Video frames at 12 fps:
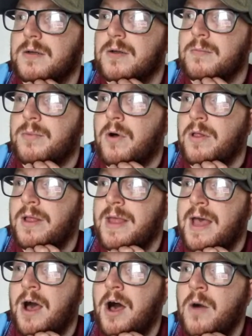Ball in there.
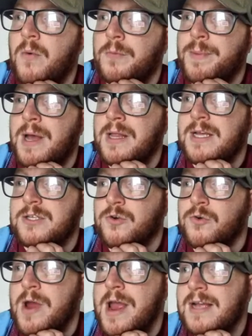Harwood Bellis,
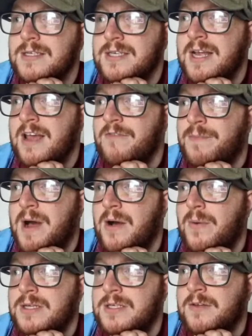great save by
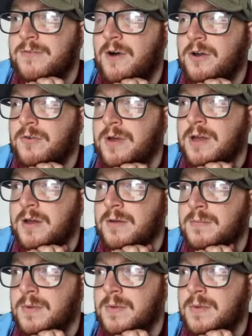Wesley Fotheringham.